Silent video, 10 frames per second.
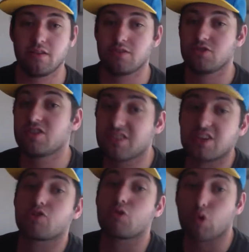She's going
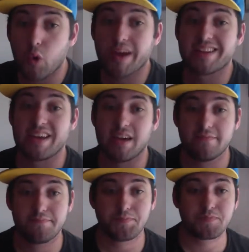to grow quickly.
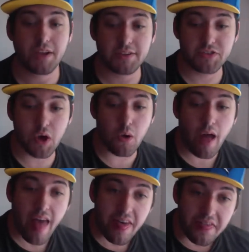So
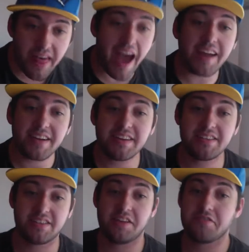that
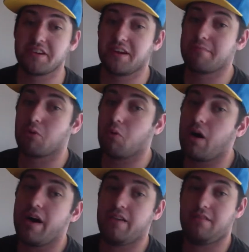is theory number
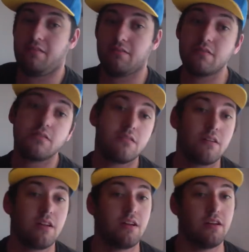one,
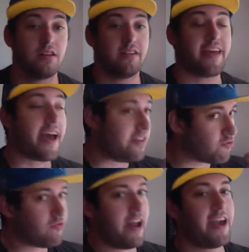that
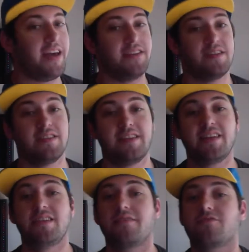Rey is a
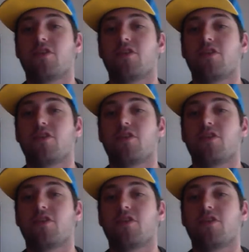descendant of